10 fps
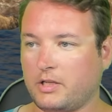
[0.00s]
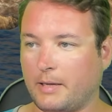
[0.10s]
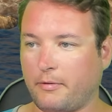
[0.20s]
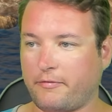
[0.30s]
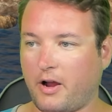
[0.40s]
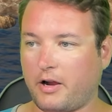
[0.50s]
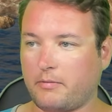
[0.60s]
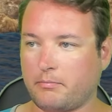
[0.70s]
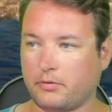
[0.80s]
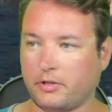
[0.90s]
Double fire.
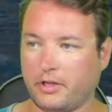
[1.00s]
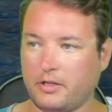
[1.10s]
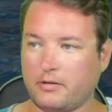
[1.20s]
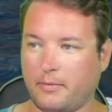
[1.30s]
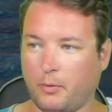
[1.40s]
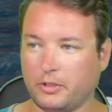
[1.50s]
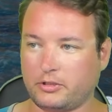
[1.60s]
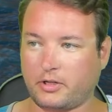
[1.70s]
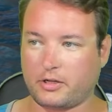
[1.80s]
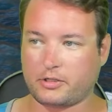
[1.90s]
Brilliant. My
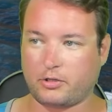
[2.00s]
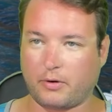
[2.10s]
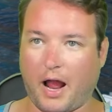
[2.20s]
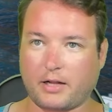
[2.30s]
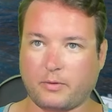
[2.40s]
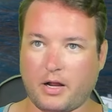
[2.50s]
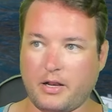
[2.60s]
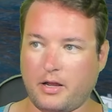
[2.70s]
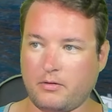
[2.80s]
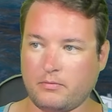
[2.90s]
Wichita's cracked right
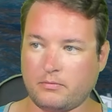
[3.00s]
now.